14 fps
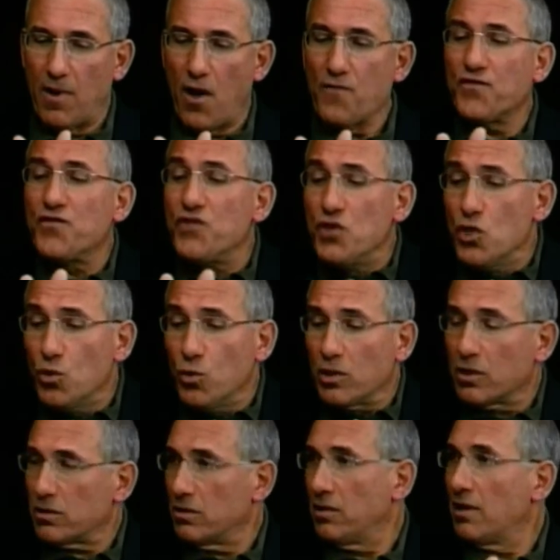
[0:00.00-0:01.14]
a
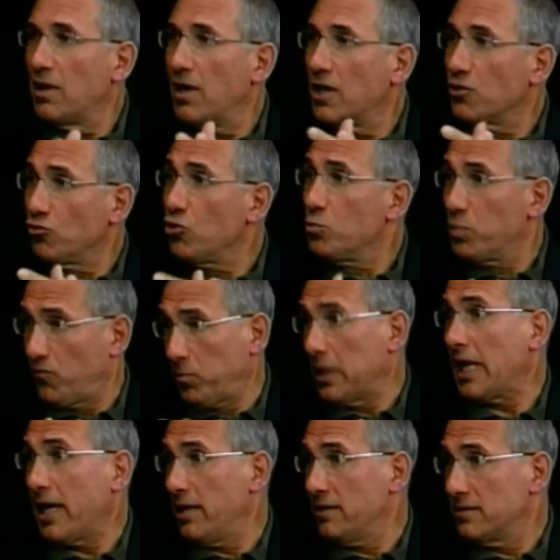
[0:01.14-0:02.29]
fewer uh, group of
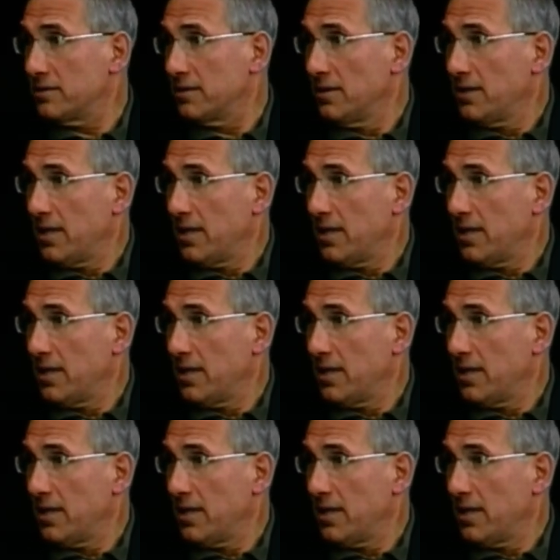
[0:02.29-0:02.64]
players.